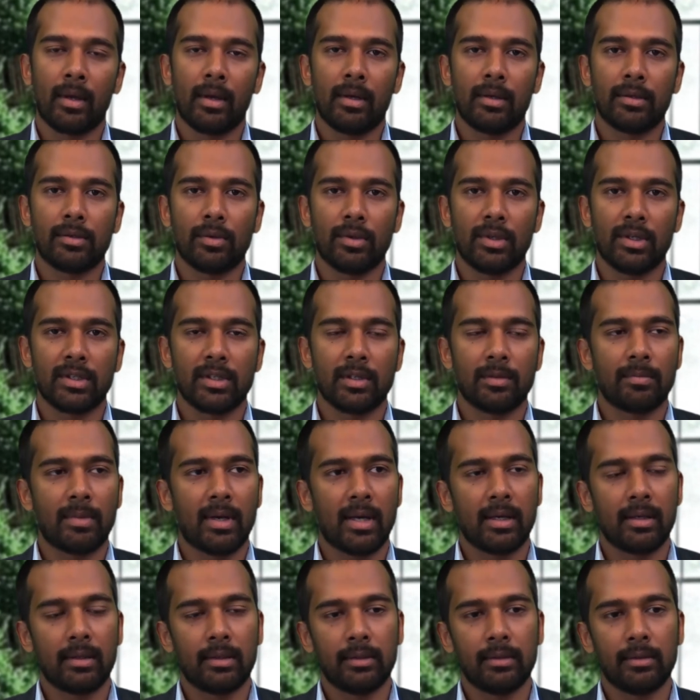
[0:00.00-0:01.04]
So this is
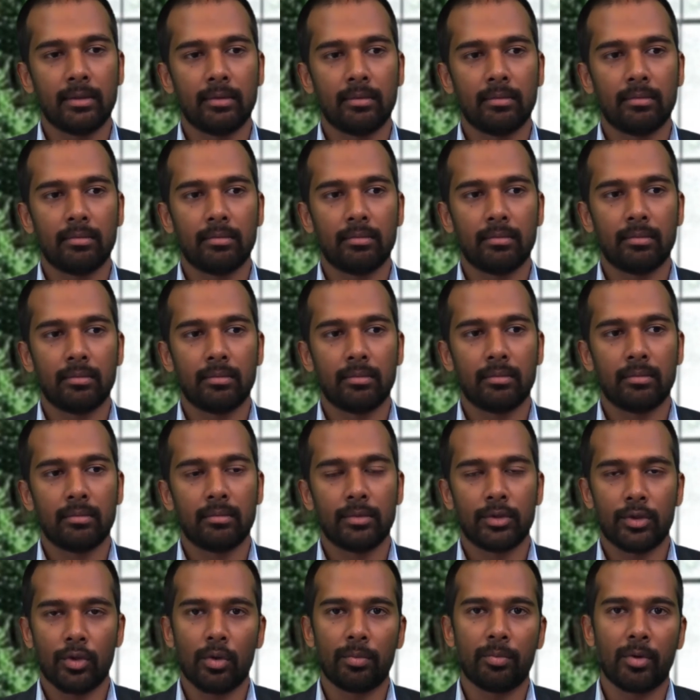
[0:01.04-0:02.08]
my
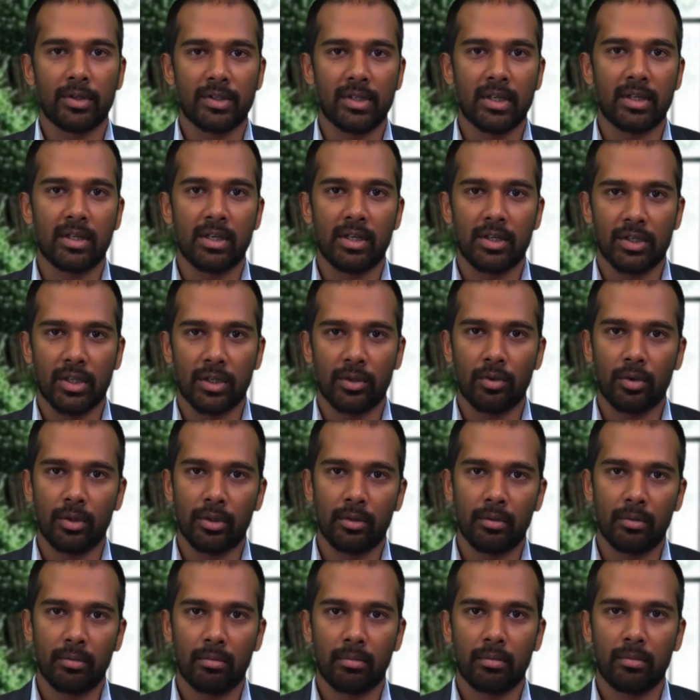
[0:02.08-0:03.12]
short presentation
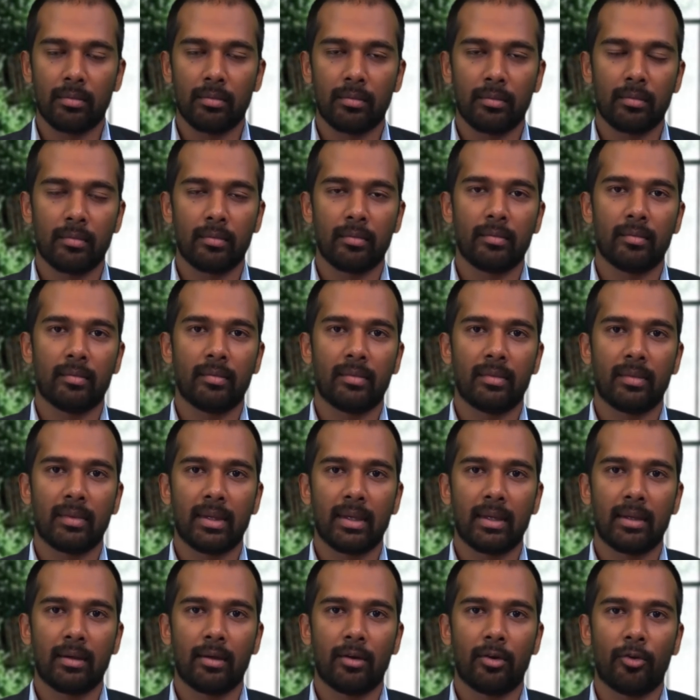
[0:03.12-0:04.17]
on
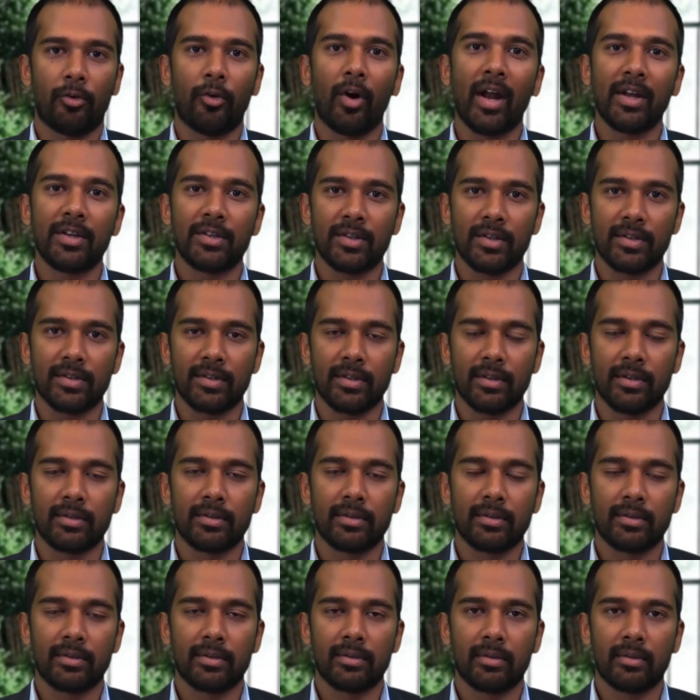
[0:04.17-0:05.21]

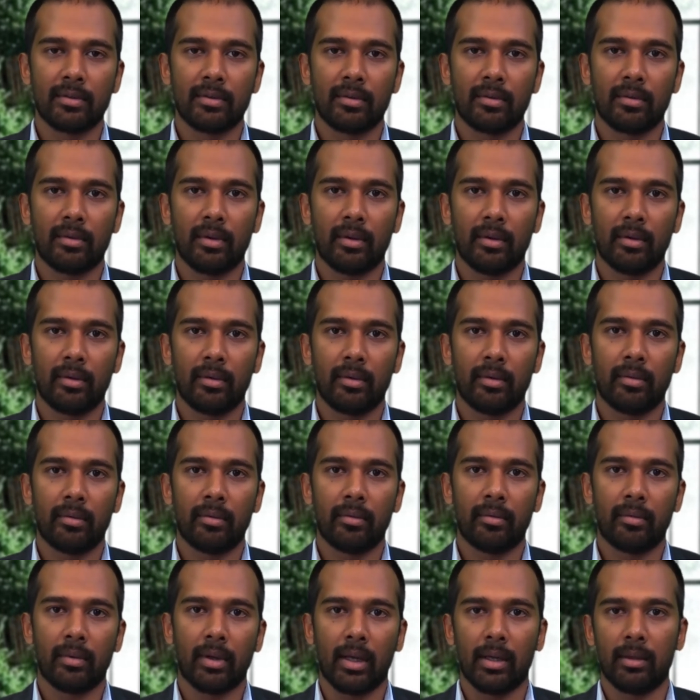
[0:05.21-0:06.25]
righteousness.
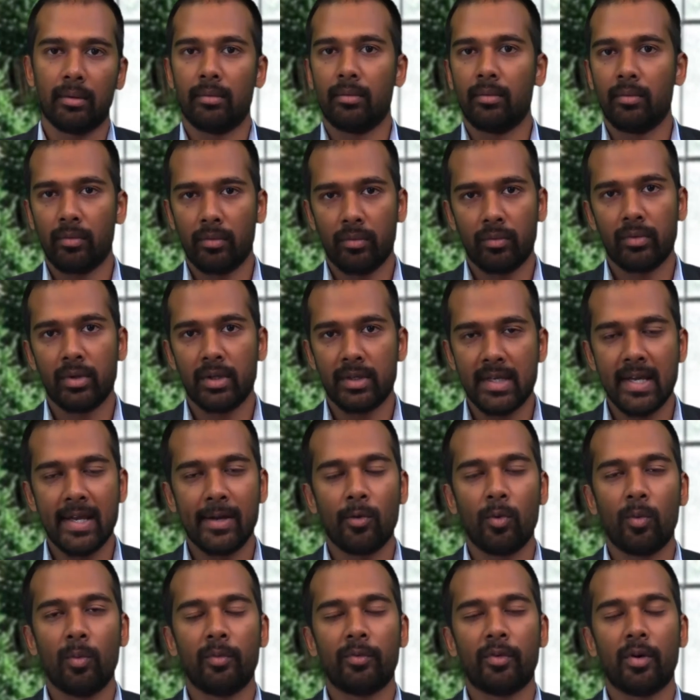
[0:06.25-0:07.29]
And the take
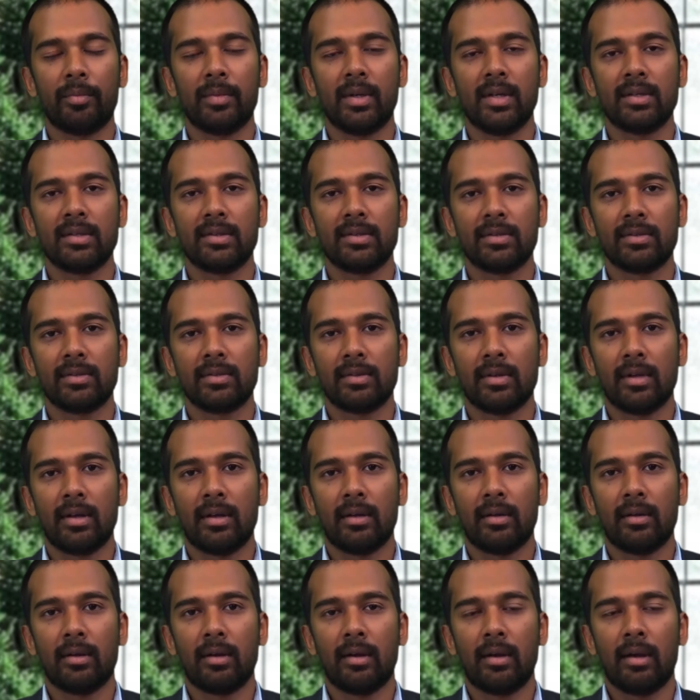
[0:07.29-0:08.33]
home from this
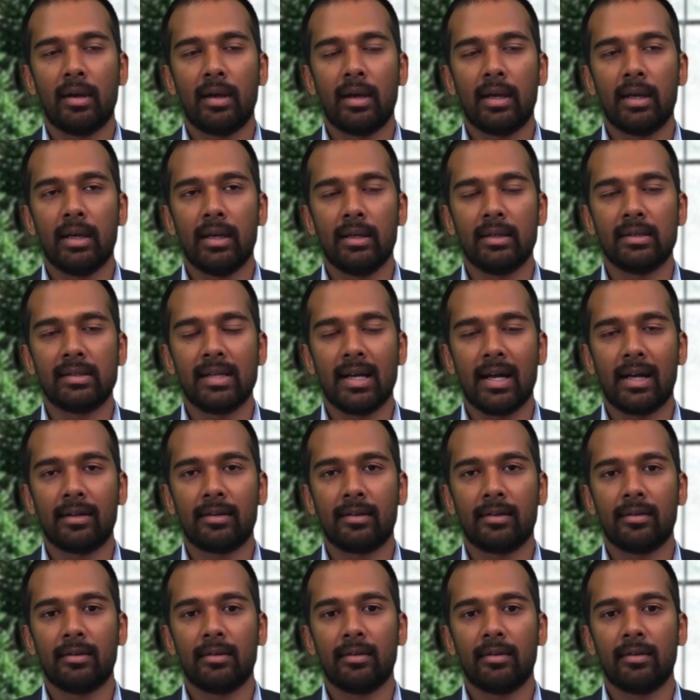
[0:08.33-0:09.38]
is that